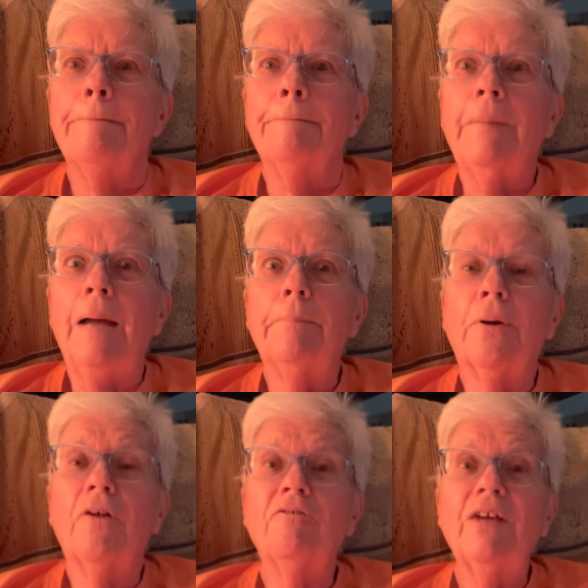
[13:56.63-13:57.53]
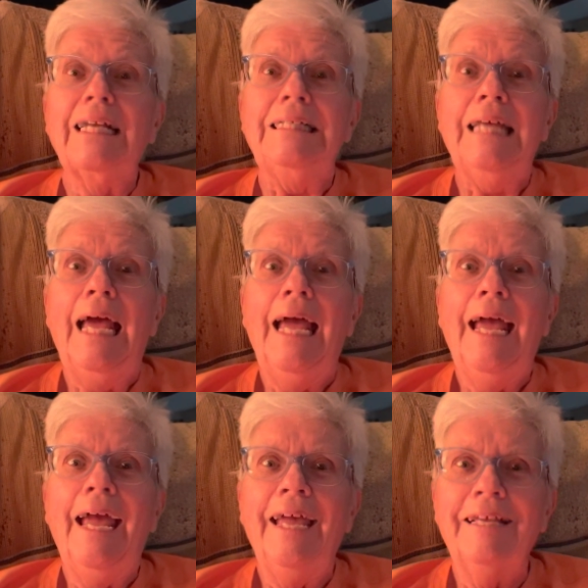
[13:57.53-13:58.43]
My perfect
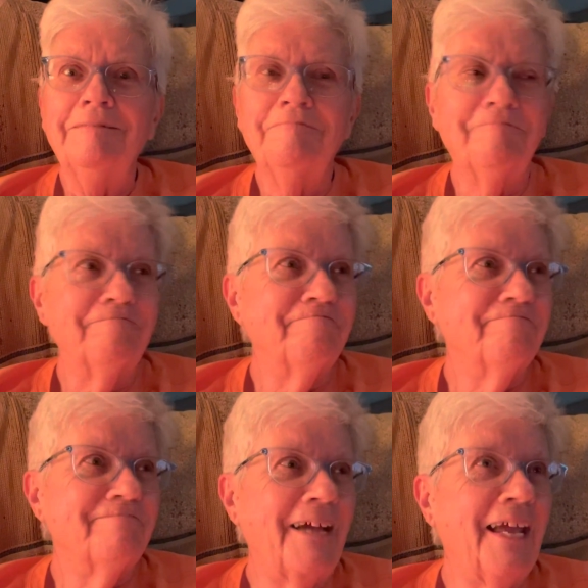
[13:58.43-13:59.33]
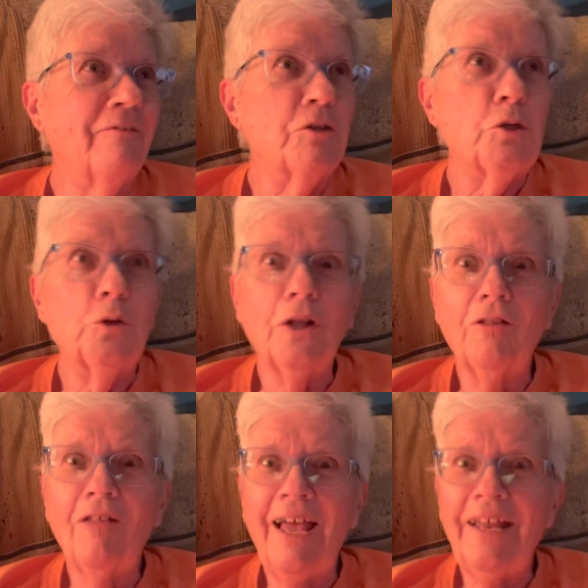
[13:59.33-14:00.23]
day. I have to turn the
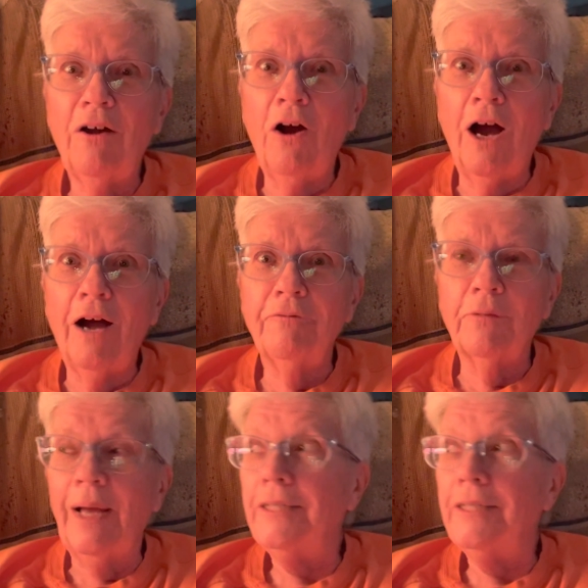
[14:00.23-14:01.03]
light off. Well, I